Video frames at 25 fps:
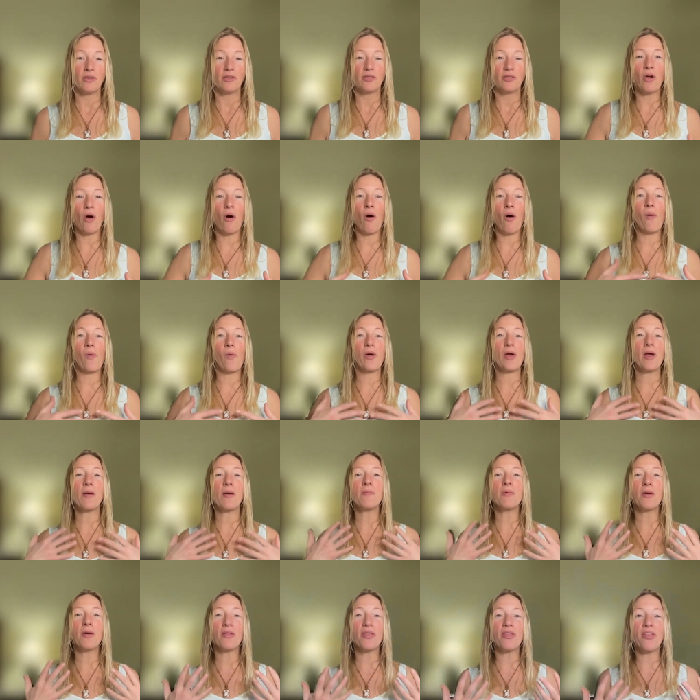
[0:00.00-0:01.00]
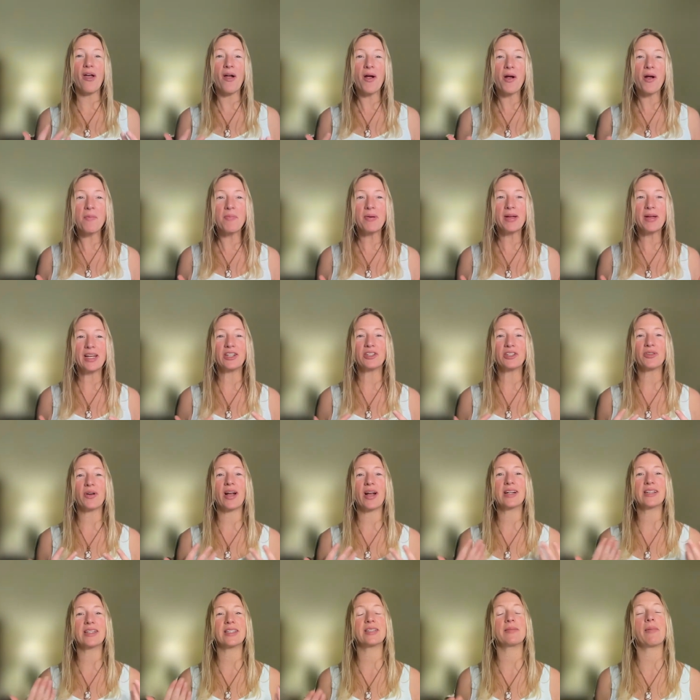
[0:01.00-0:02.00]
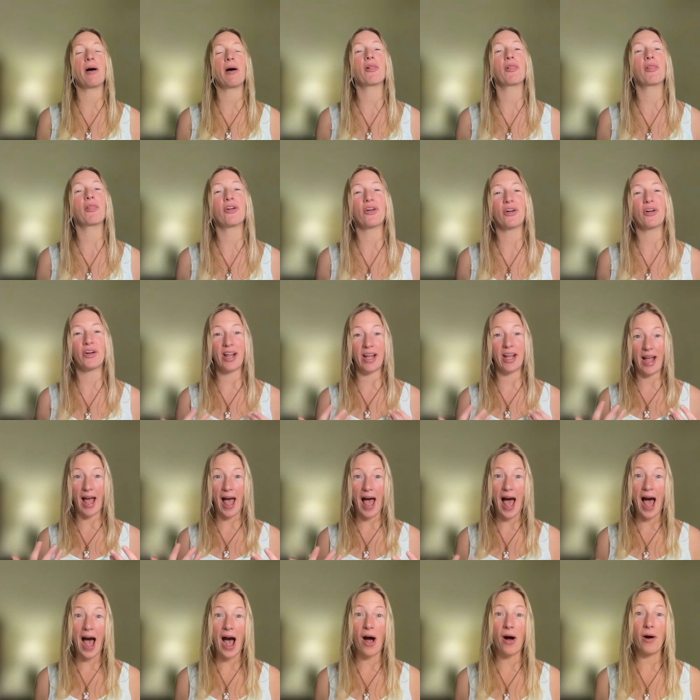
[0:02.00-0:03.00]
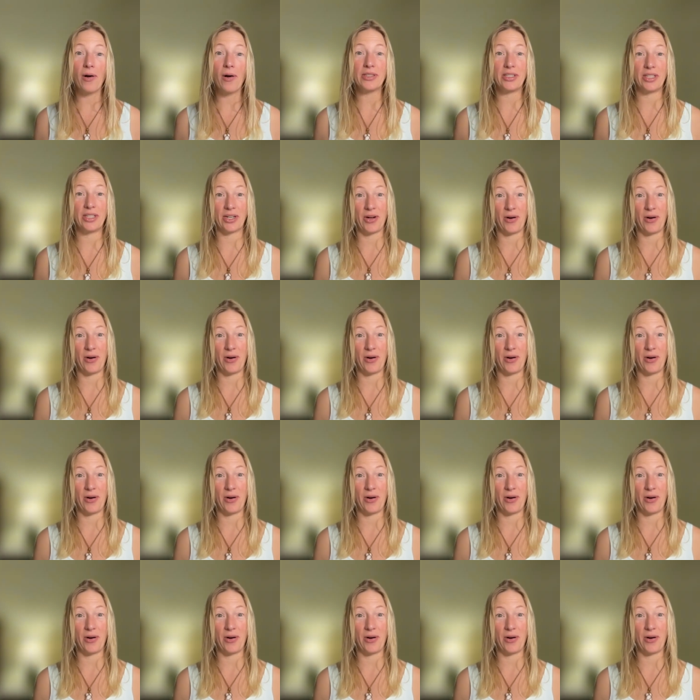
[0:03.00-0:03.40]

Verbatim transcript: So, hypnotherapy and trance is about learning how to